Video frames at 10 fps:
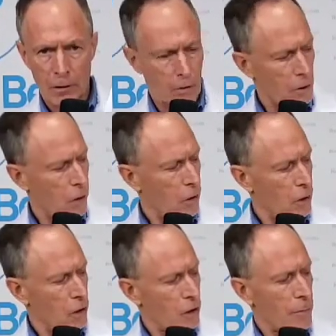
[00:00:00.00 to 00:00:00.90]
So
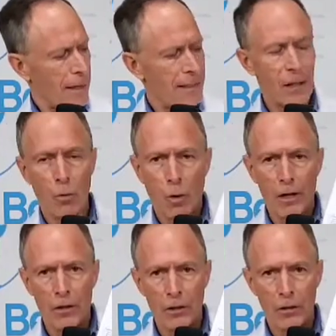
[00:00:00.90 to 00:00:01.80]
yours might say
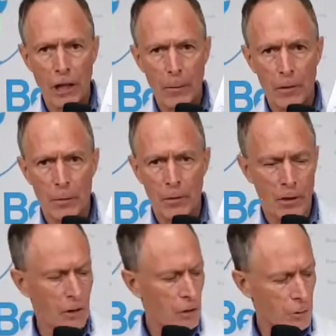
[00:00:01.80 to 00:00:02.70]
1 or 2 tablespoons
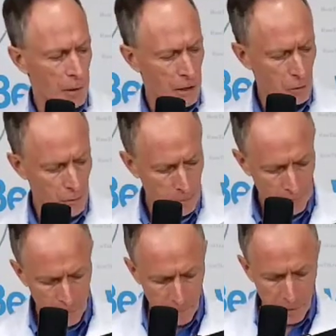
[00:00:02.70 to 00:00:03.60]
on your manual.
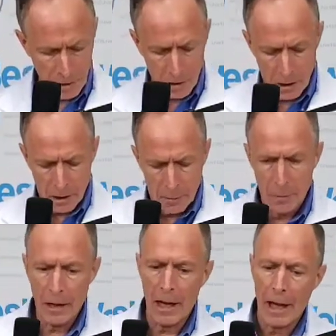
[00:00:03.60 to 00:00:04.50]

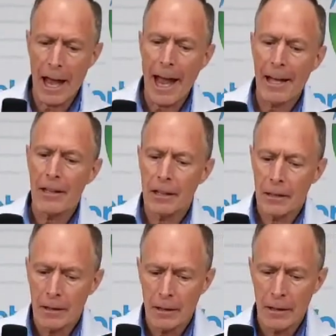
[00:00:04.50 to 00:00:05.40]
But add the